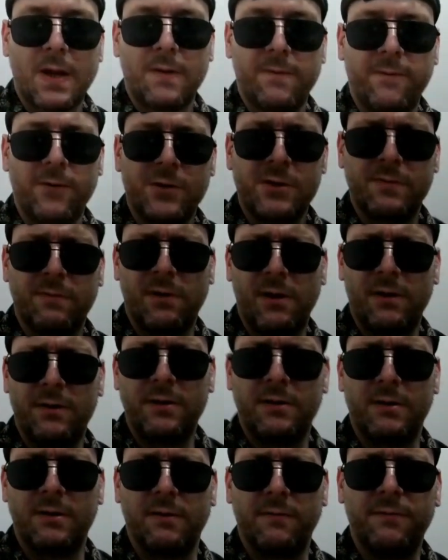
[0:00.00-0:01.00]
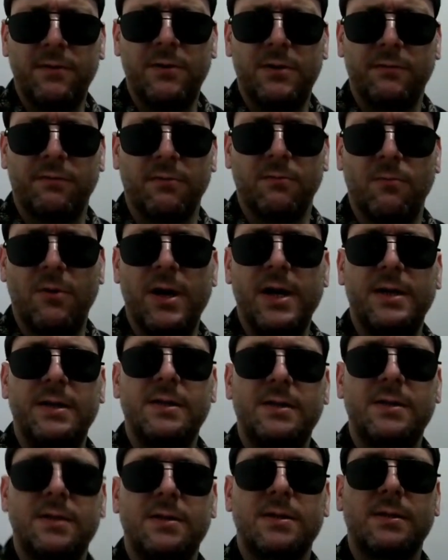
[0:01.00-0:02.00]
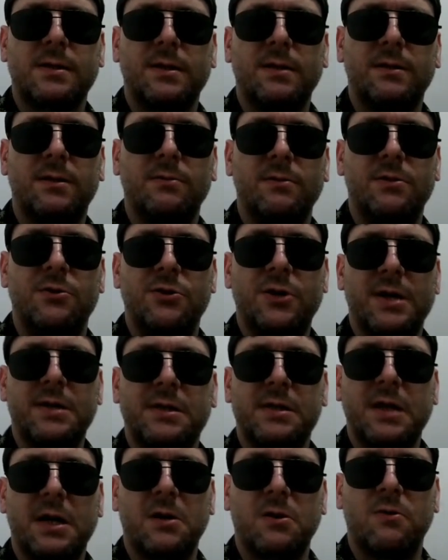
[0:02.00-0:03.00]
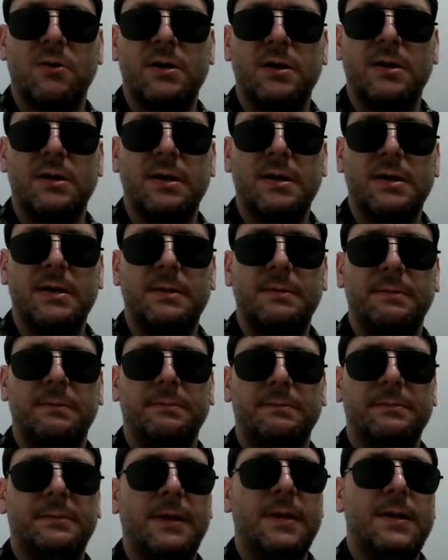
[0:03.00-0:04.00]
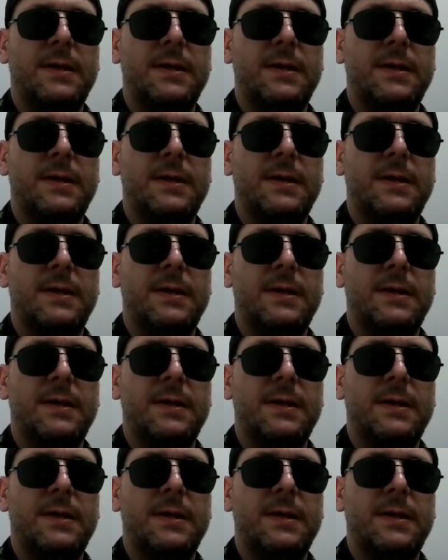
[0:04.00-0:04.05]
First of all, there are a few different ways to ingest heroin.